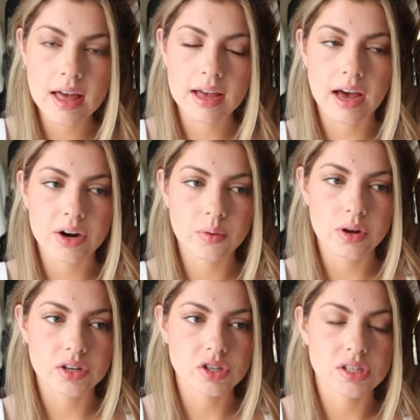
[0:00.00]
I kind of
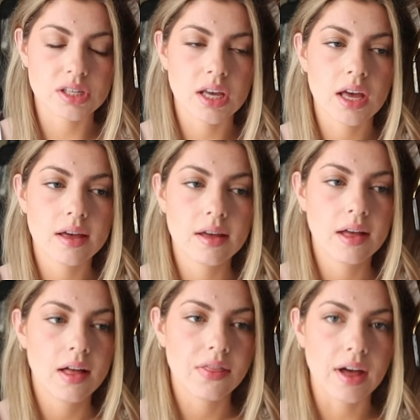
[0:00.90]
want to just see
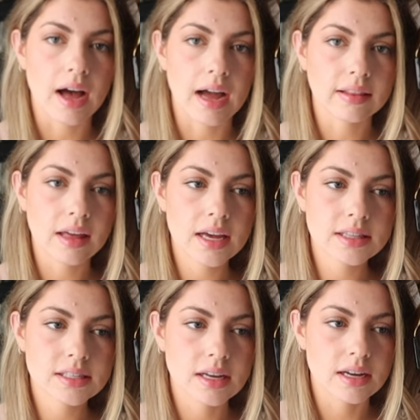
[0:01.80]
the
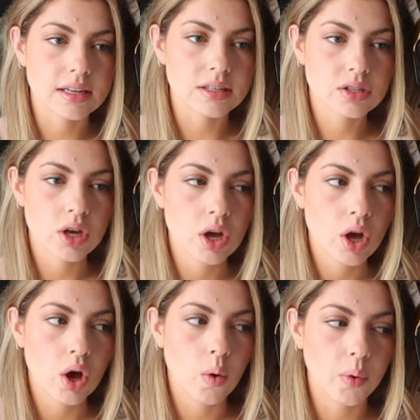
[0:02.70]
highlights because
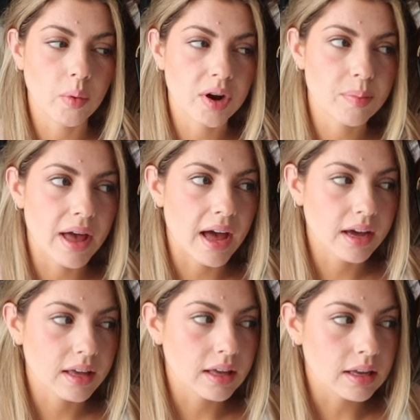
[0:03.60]
we want to
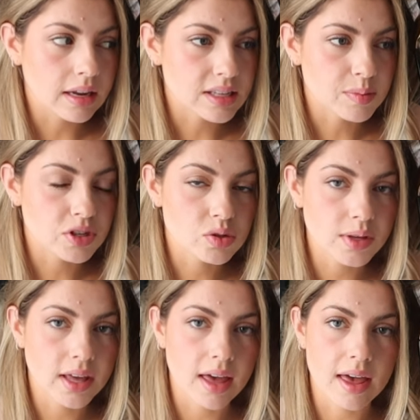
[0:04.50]
pack in as much as we
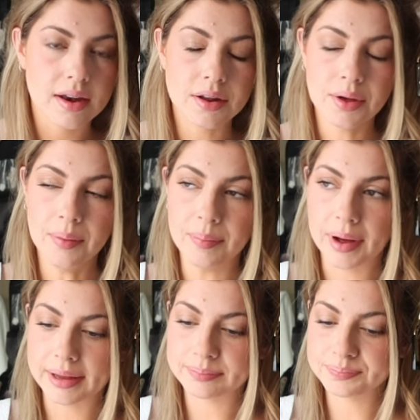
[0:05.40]
can,
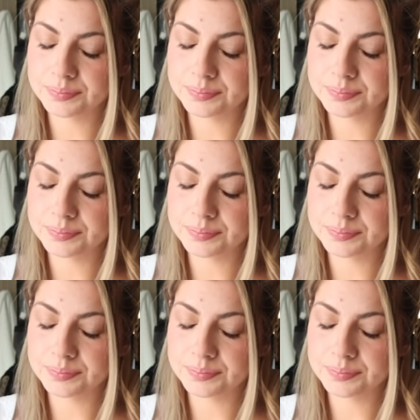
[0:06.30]
but